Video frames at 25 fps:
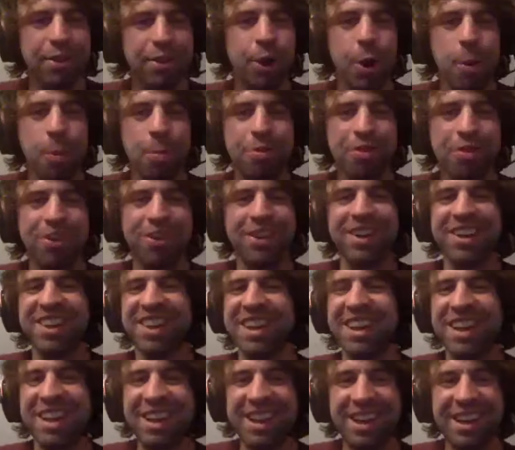up
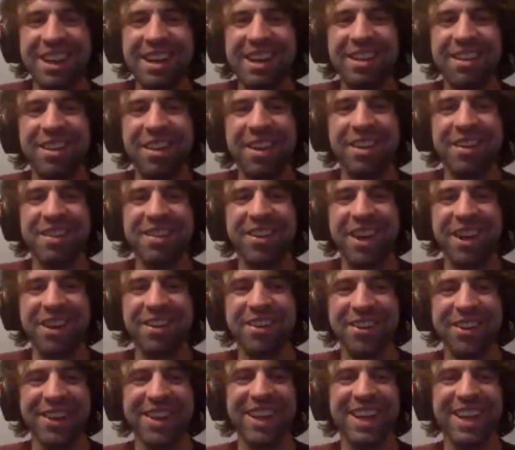like
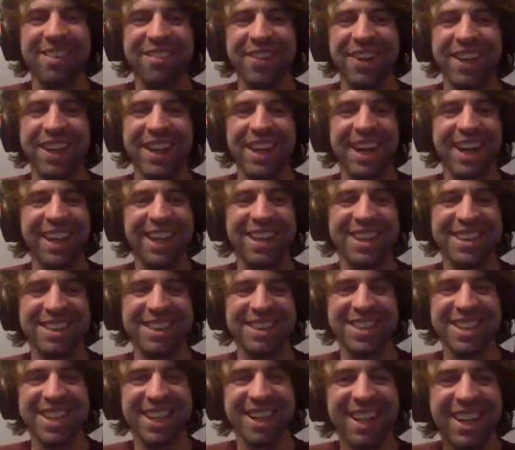for years,
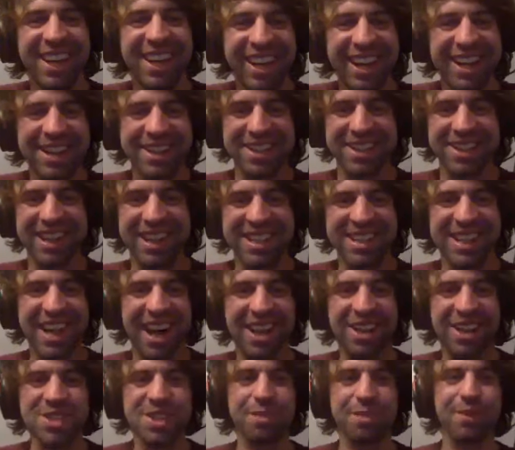does it? It's just like his
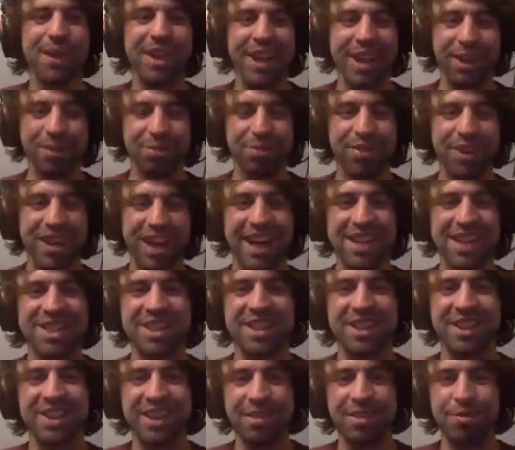hands have been like flat
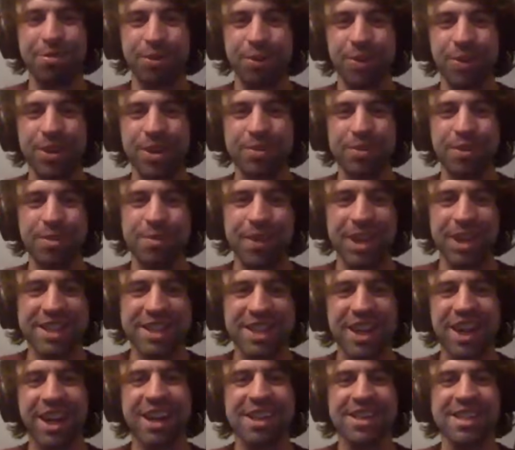in front of him the
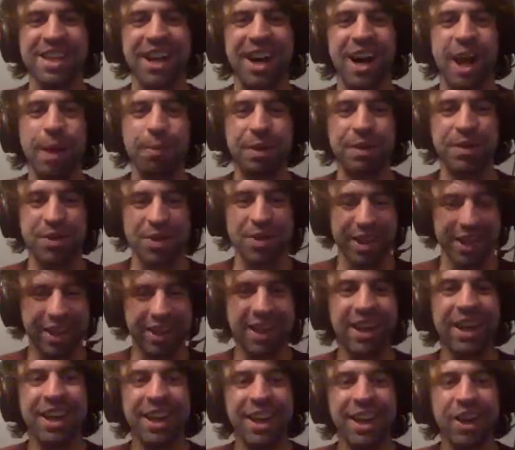entire time. They're just like
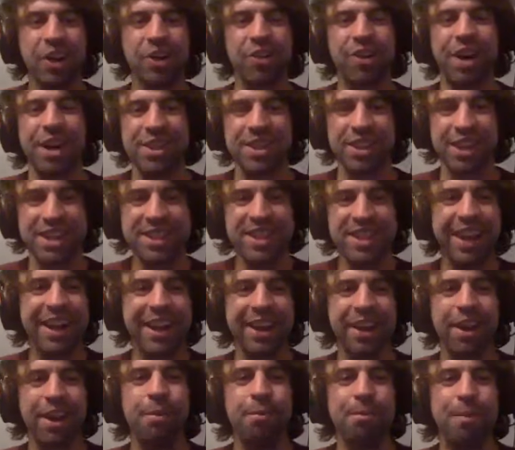gradually
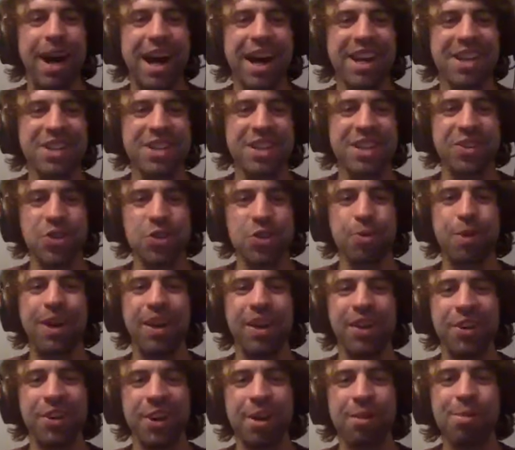taken on mass and
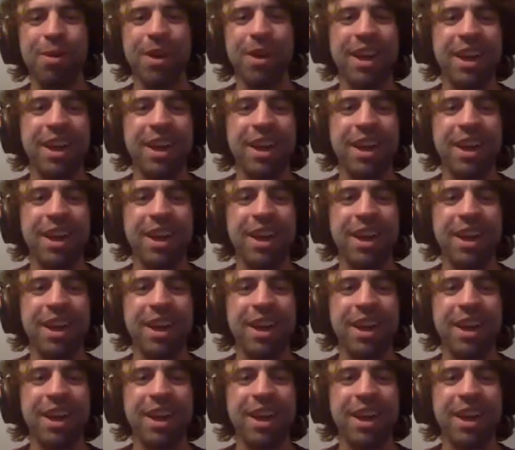swelled up.